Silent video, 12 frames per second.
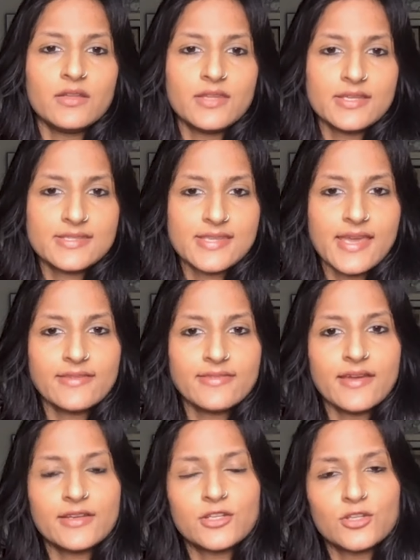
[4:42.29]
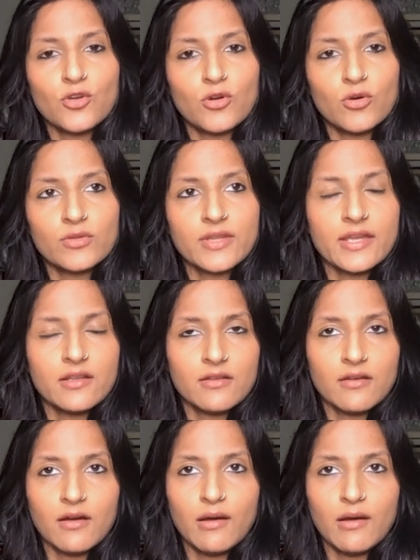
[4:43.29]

They say that, you know, they'll